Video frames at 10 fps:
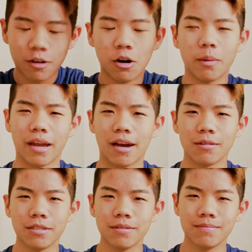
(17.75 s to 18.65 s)
growing
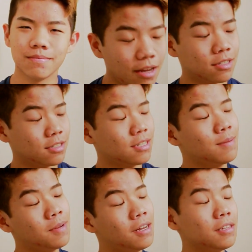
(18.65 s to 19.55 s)
out. And since I'm
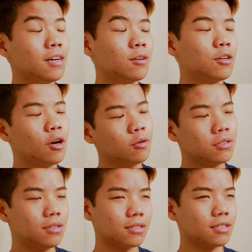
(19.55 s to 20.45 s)
not allowed to go to
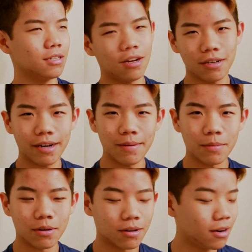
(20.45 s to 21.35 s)
the salon
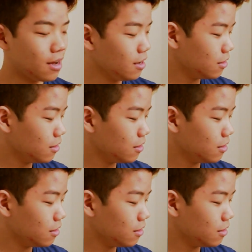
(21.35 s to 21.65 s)
anymore, I